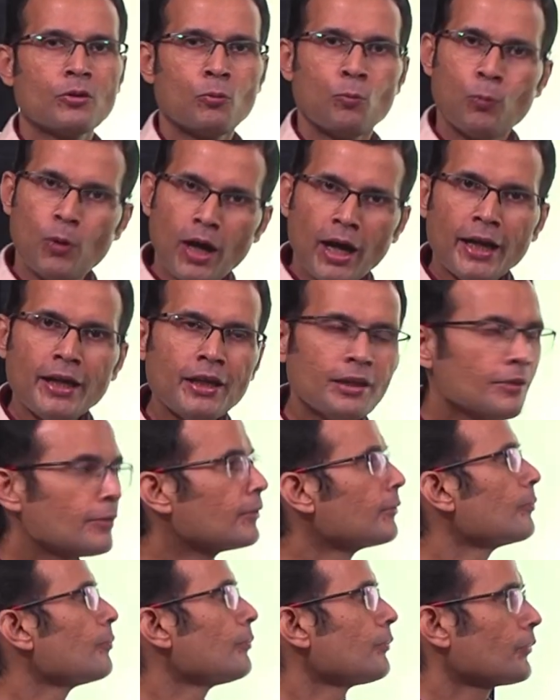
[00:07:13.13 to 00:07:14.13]
why
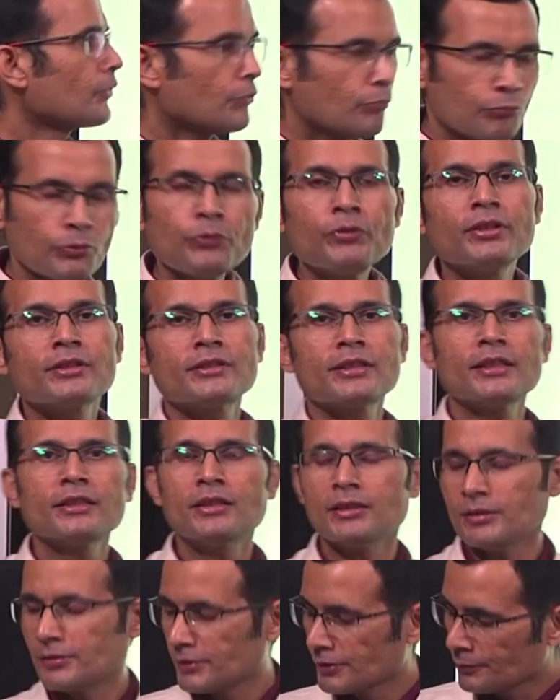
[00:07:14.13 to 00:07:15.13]
we will see
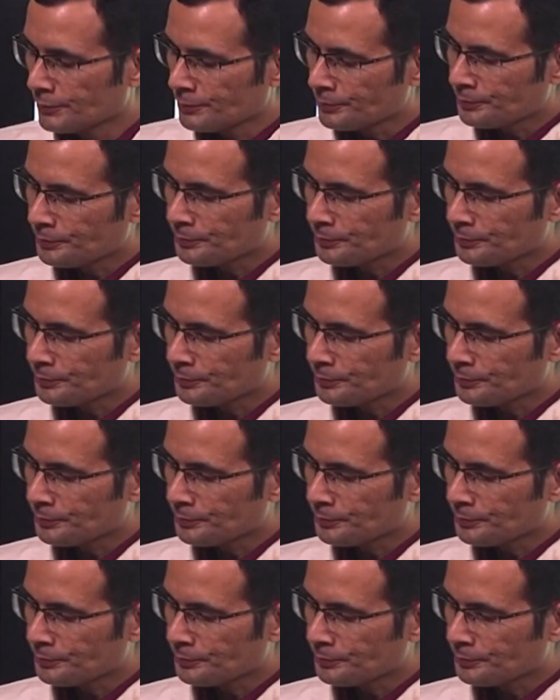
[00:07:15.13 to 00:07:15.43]
this